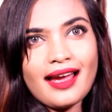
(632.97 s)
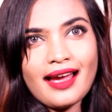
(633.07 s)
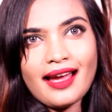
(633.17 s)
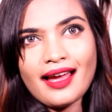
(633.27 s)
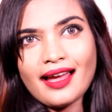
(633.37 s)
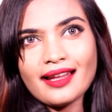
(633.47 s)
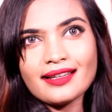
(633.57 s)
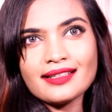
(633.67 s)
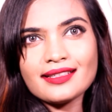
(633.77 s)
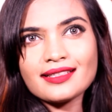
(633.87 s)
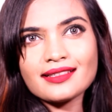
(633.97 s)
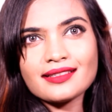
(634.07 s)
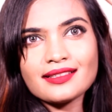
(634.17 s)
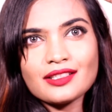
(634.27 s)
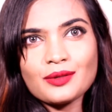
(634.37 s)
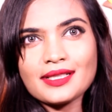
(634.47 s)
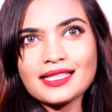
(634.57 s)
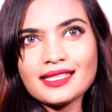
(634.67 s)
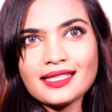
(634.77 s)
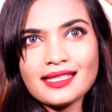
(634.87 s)
And
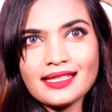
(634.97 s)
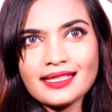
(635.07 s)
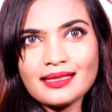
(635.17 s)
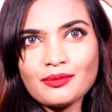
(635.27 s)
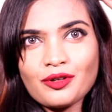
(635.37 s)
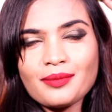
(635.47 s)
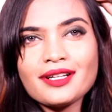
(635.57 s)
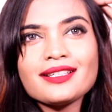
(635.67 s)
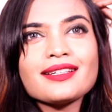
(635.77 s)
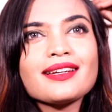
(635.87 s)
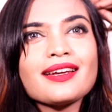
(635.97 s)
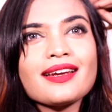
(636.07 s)
twist it a little more bit.